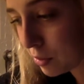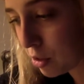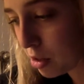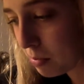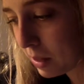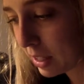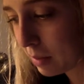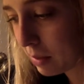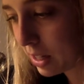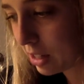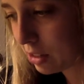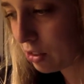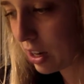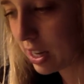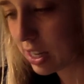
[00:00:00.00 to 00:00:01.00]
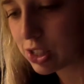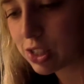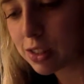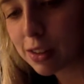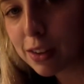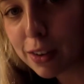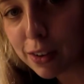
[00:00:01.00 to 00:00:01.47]
just pick up any trash
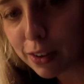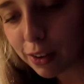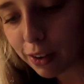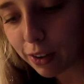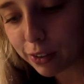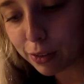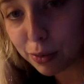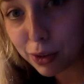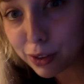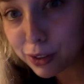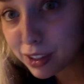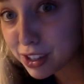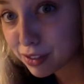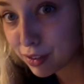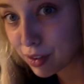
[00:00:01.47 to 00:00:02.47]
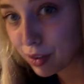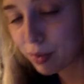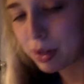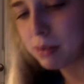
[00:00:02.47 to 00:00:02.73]
on the road because you don't know what